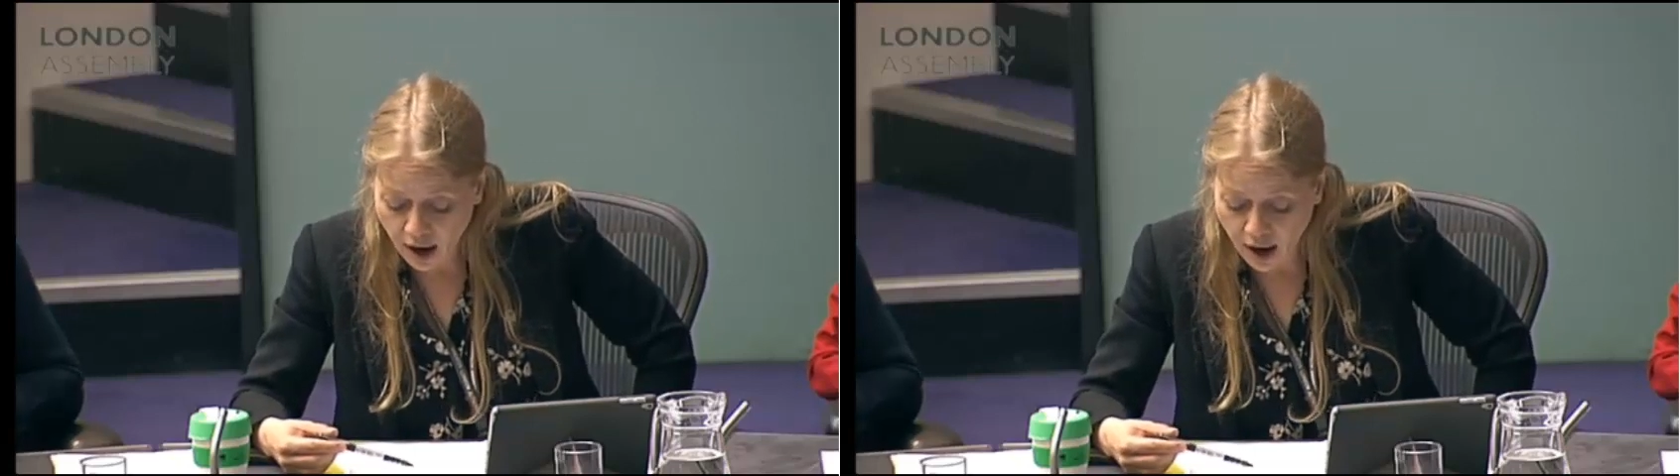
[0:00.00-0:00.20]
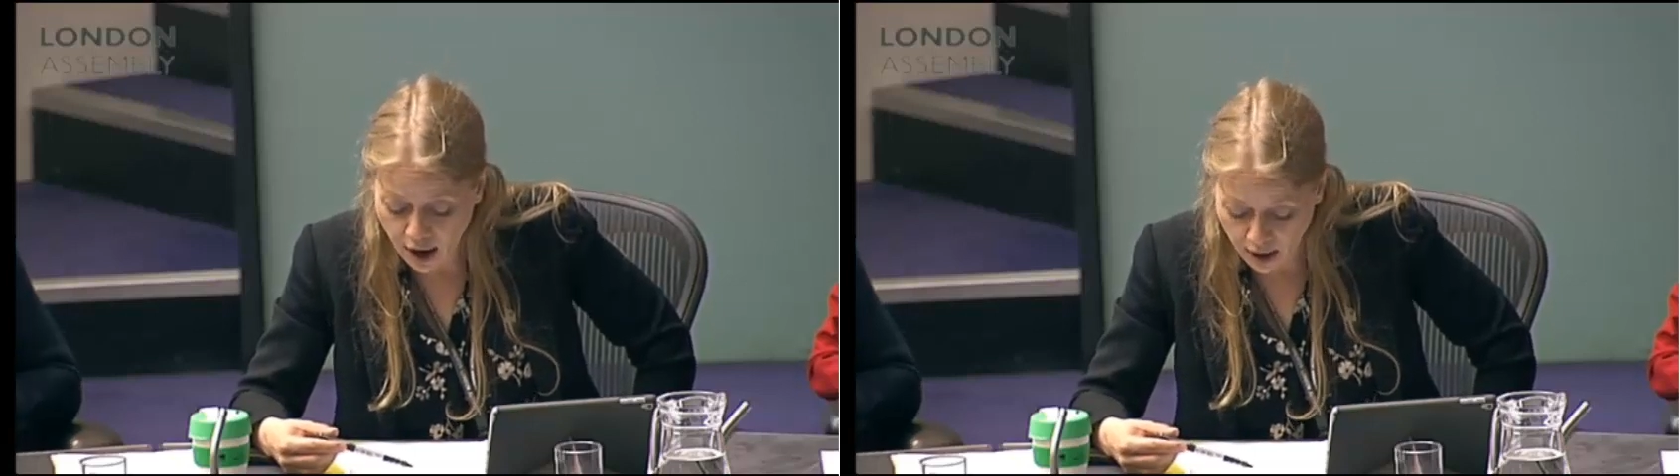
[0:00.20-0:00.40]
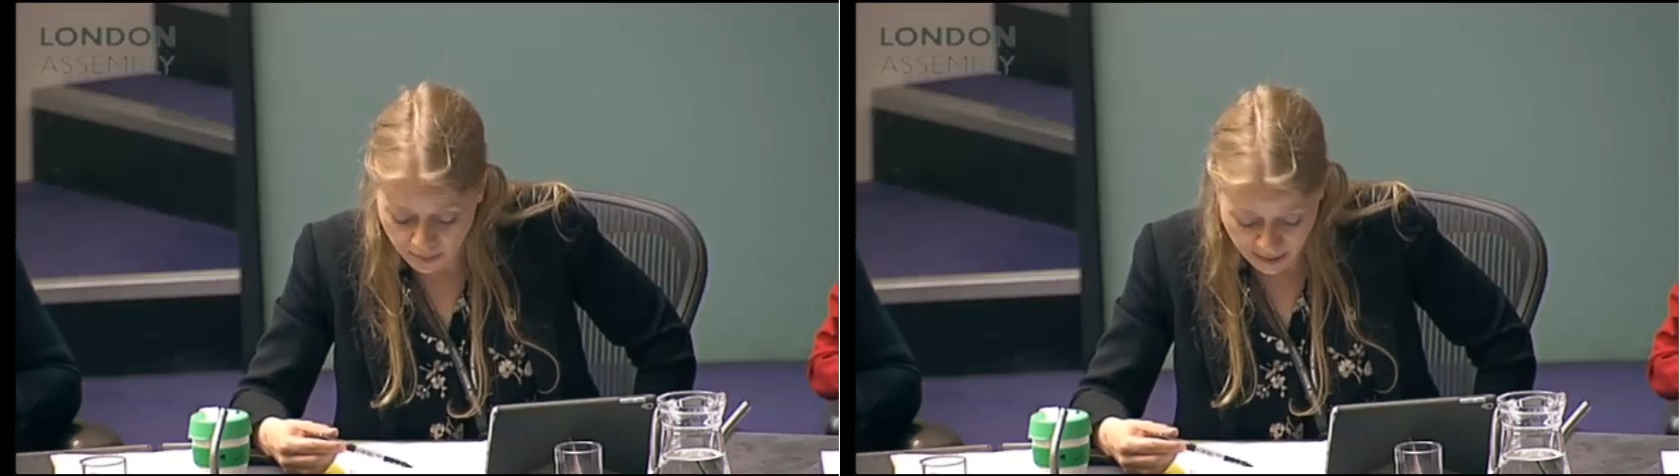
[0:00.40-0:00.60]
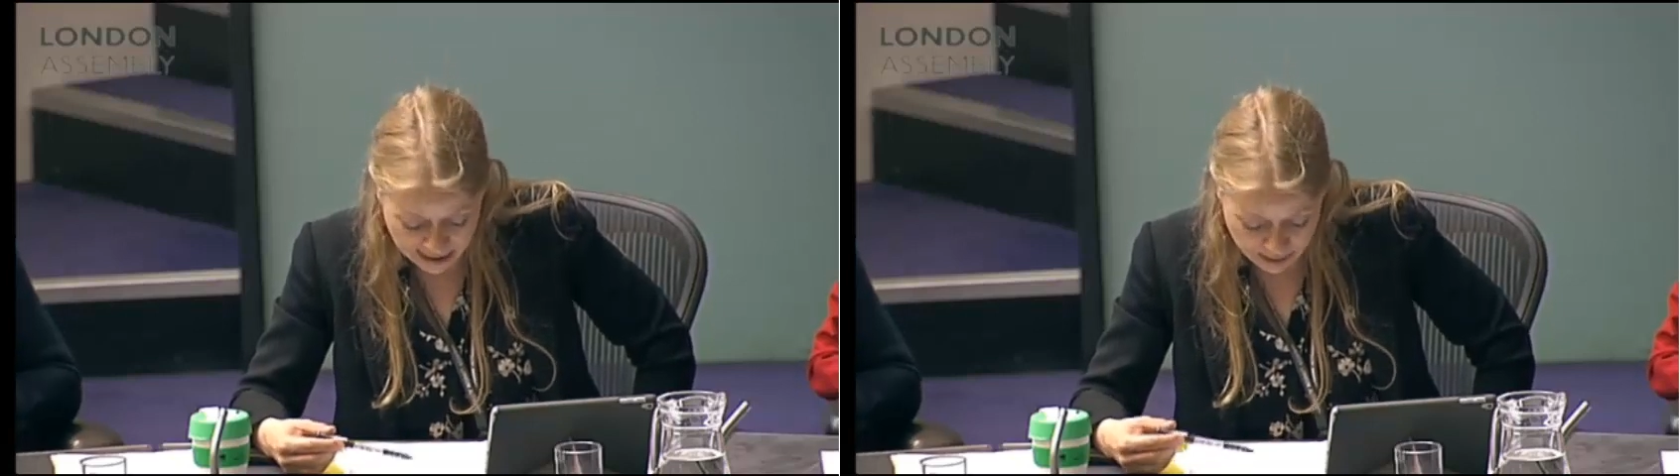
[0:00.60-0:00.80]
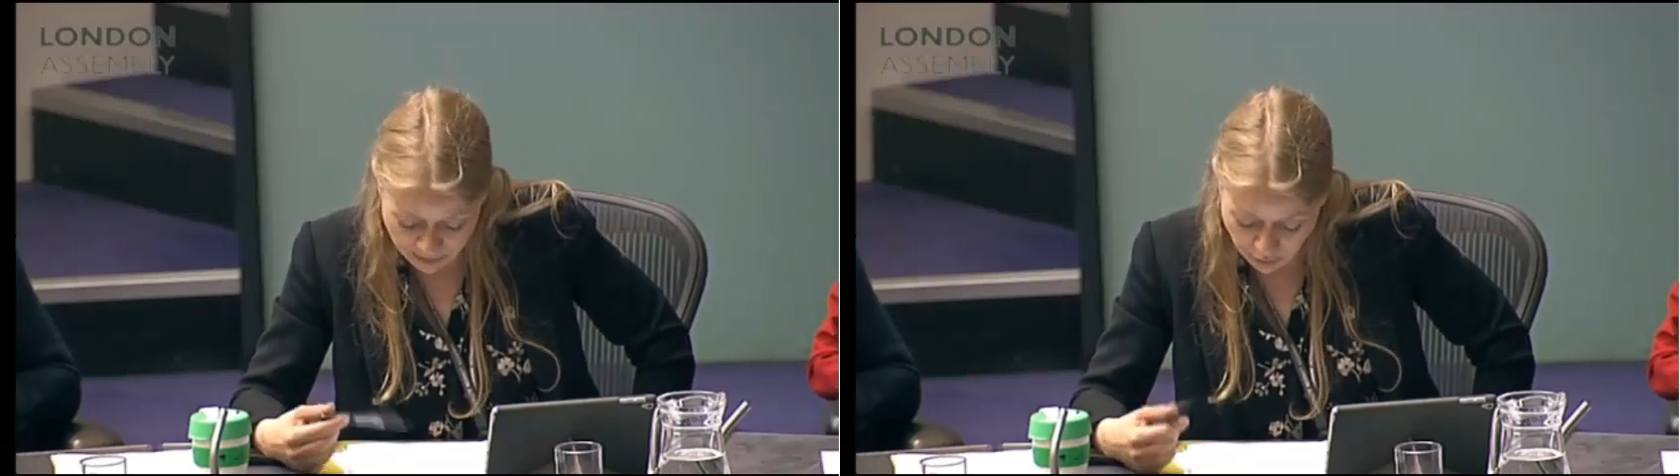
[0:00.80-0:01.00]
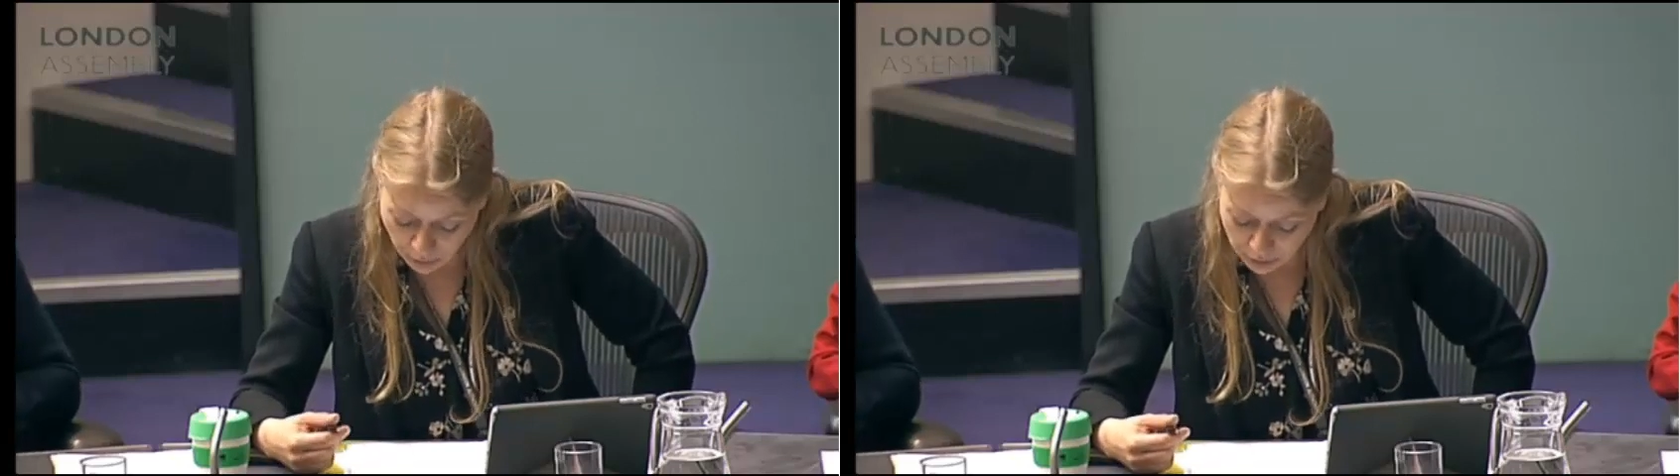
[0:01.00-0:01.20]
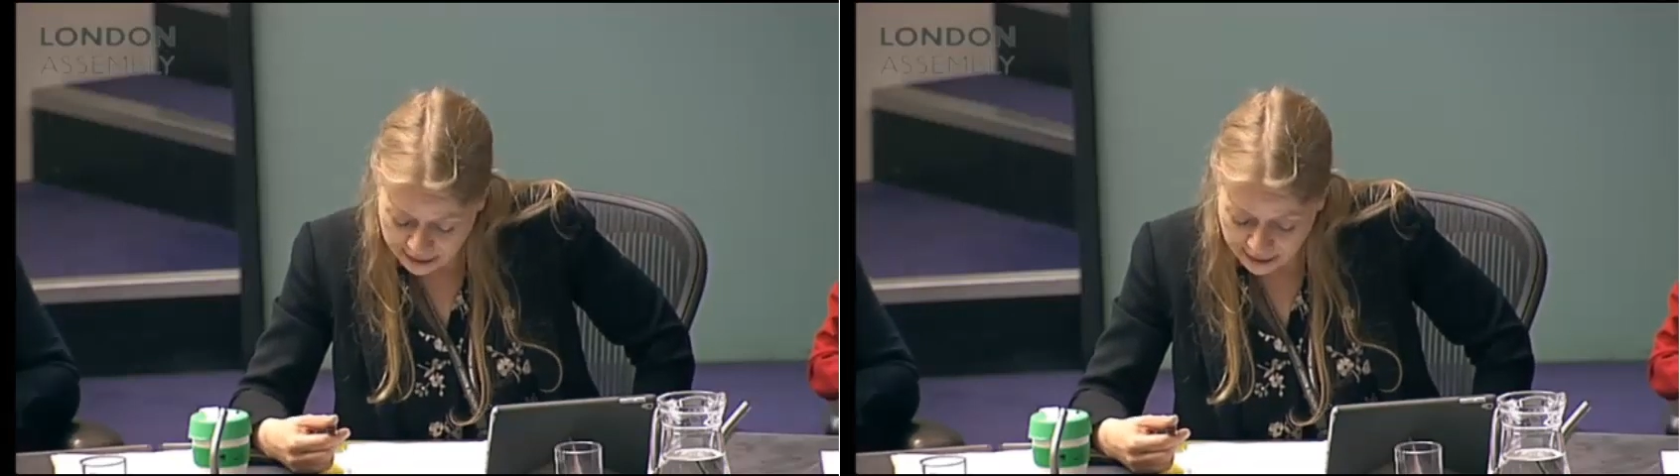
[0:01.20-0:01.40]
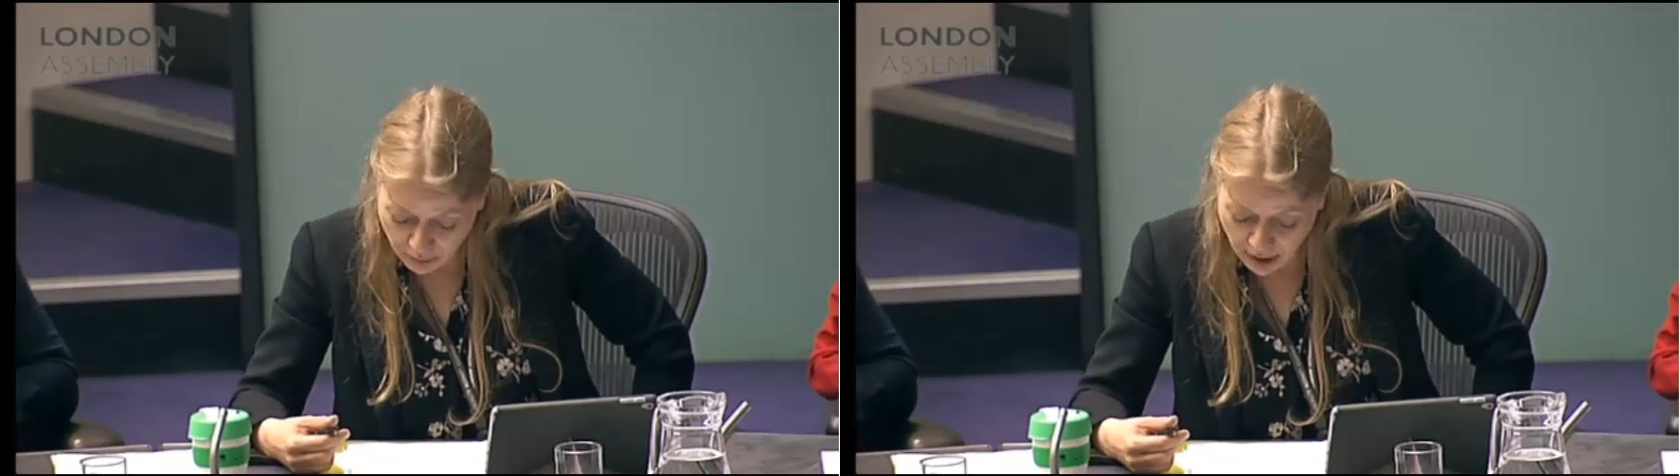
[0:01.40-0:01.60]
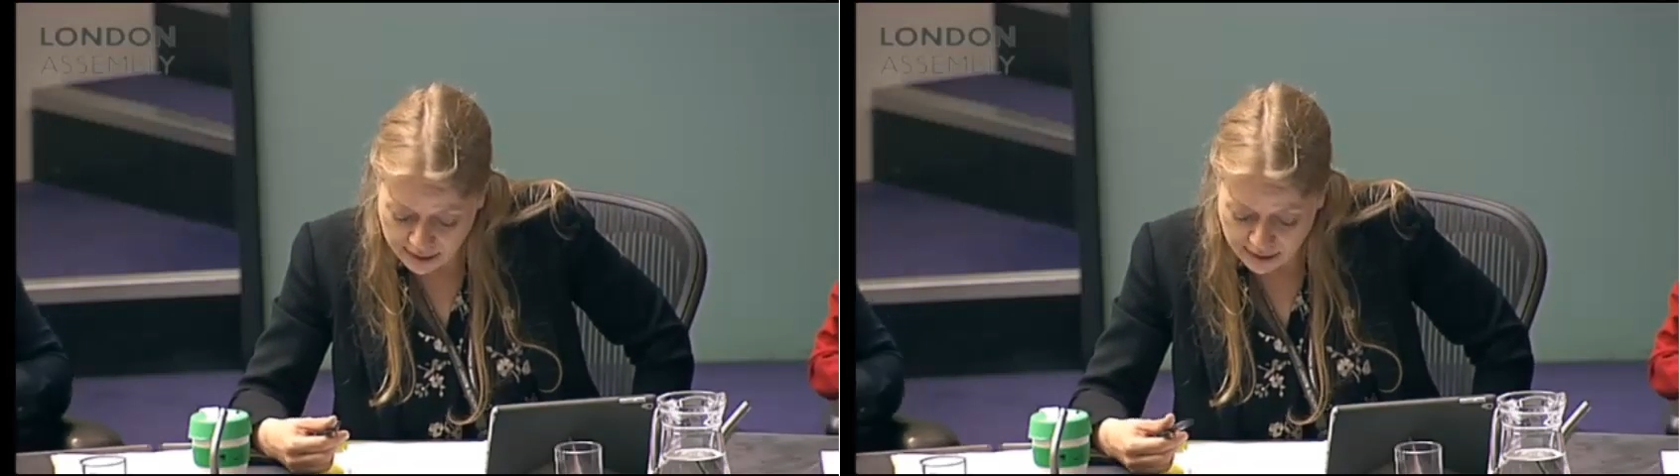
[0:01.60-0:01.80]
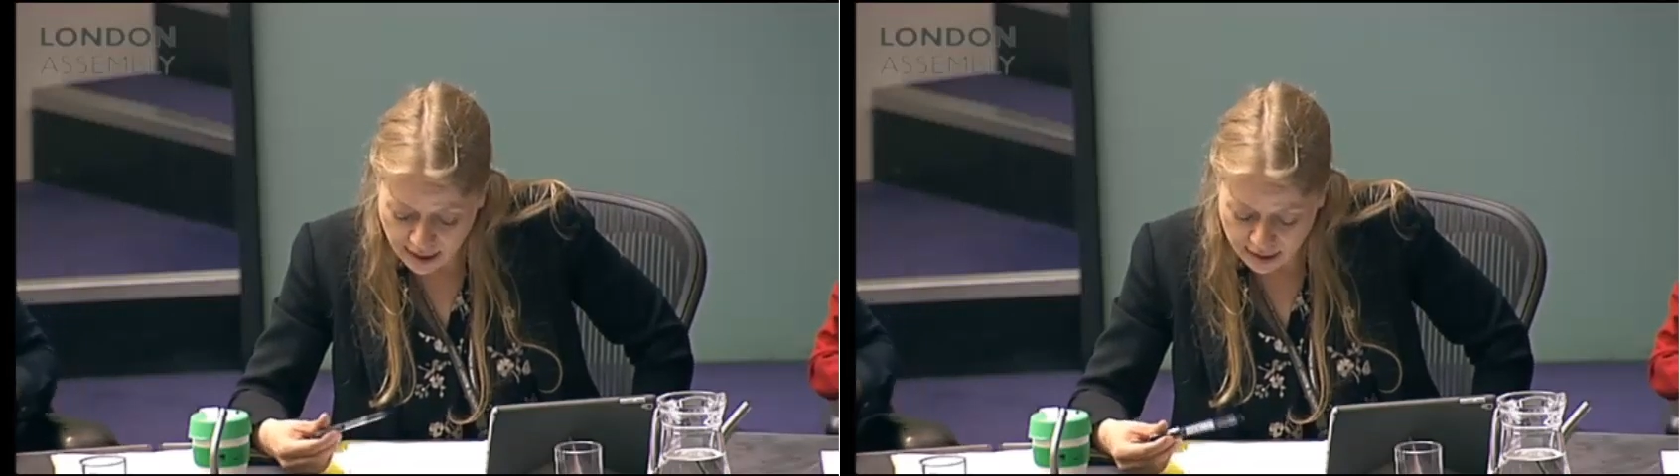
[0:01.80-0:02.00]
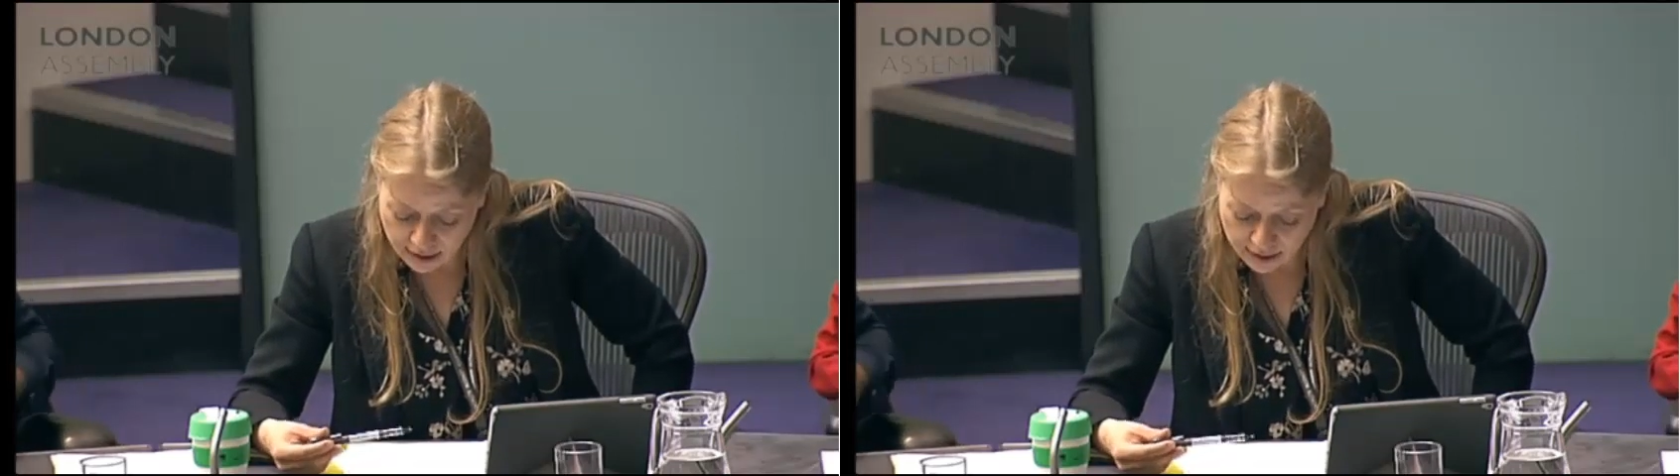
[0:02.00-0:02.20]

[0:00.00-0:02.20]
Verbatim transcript: It's been reported in the press that